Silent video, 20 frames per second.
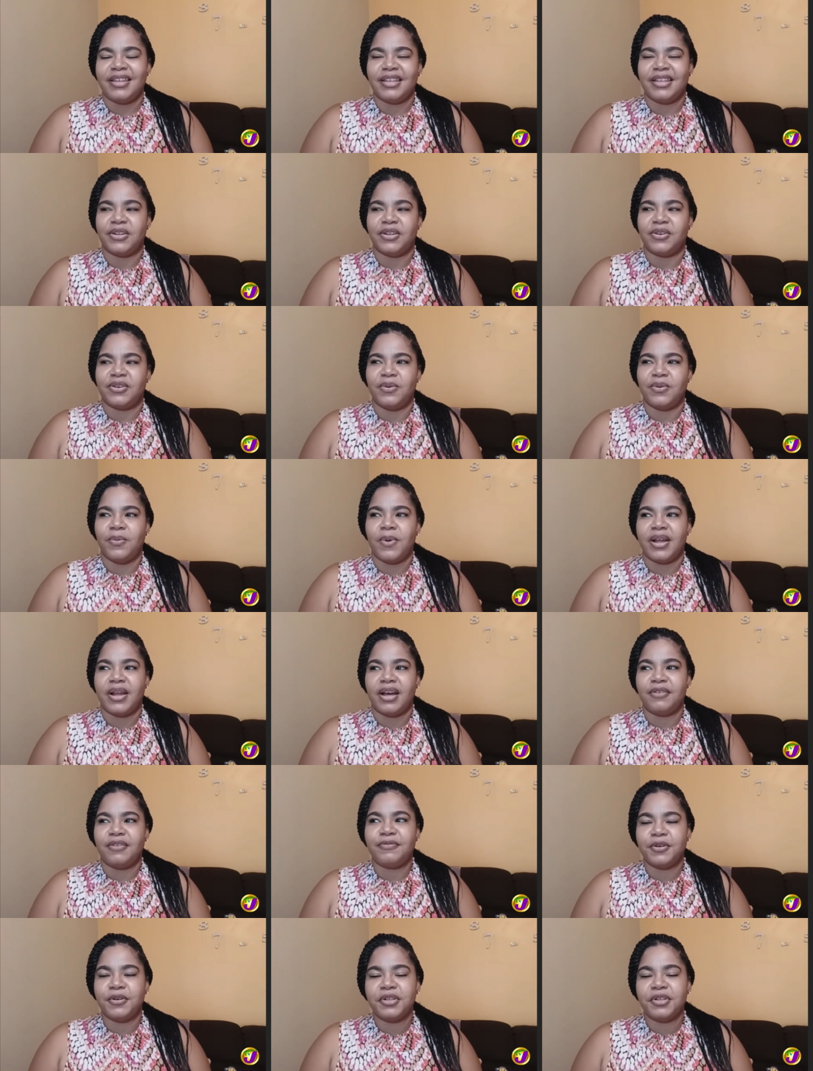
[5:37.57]
You know, when
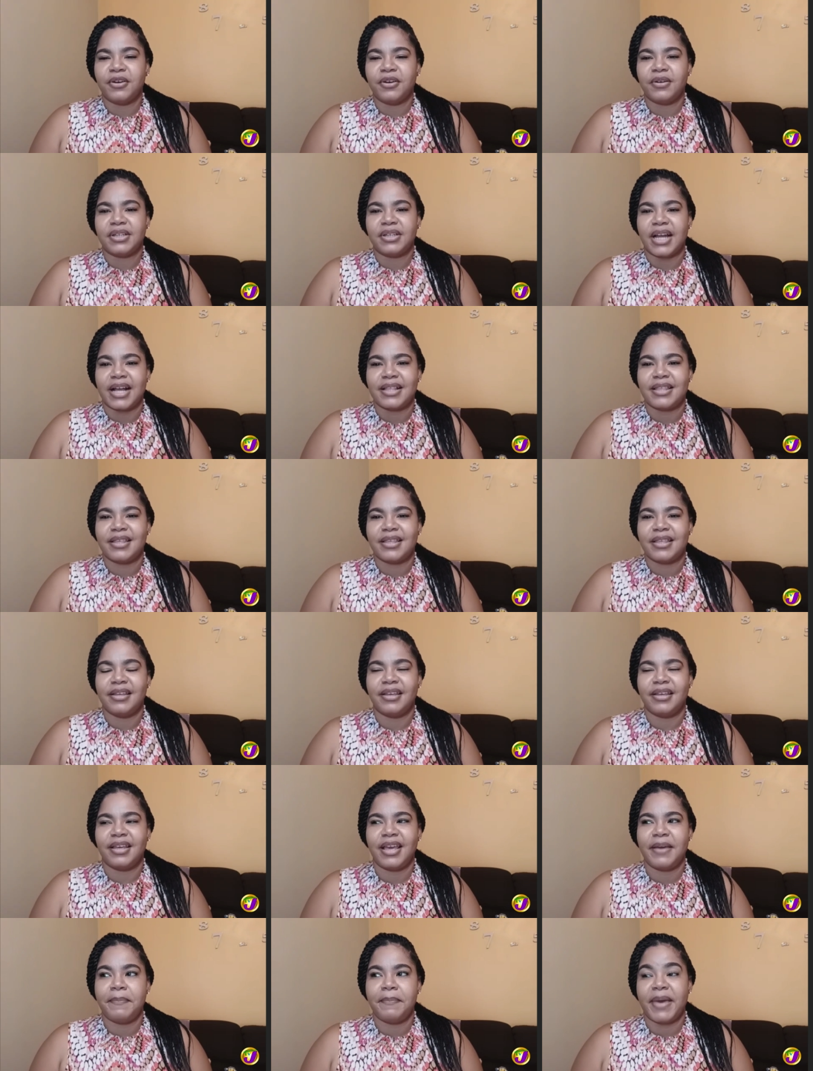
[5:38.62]
I found out that
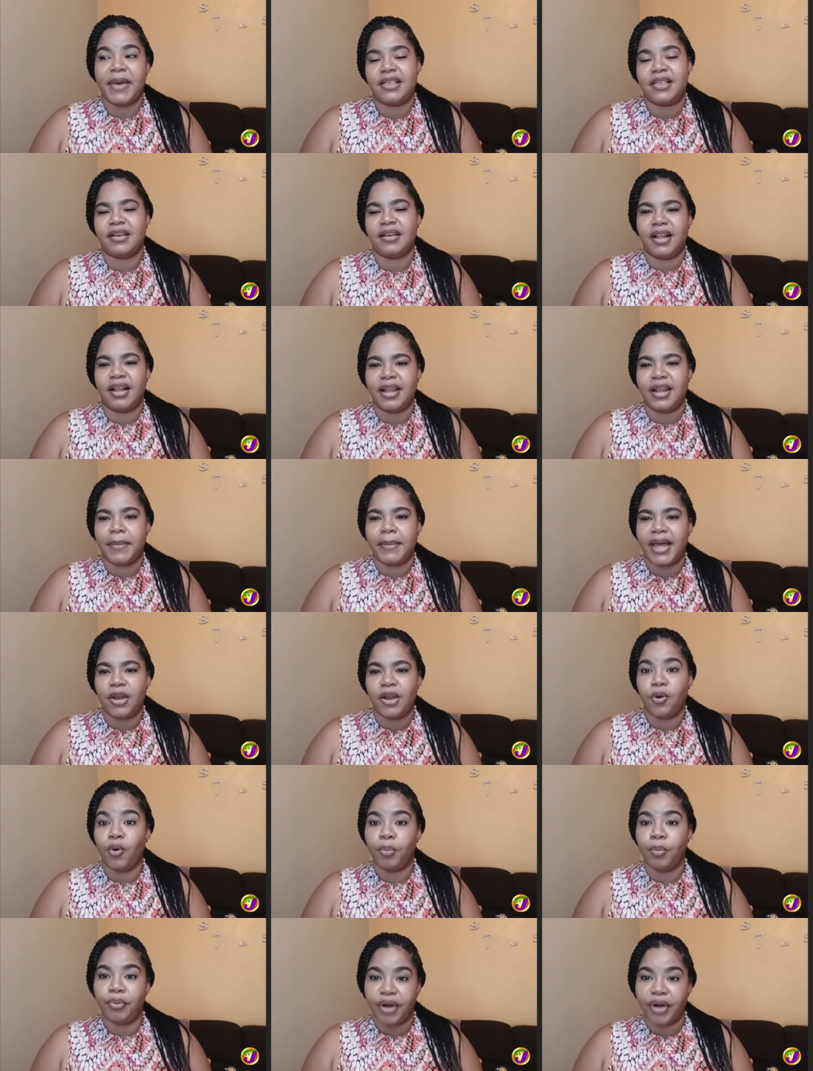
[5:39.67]
it basically meant
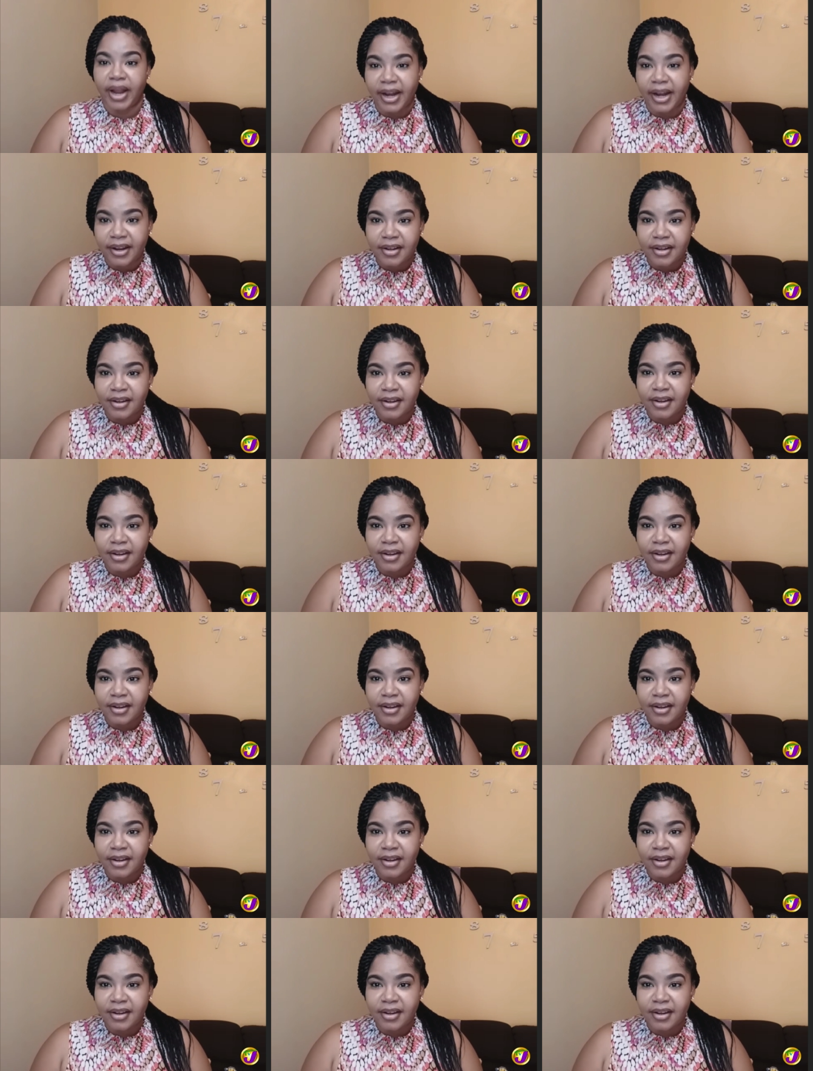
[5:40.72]
no bread,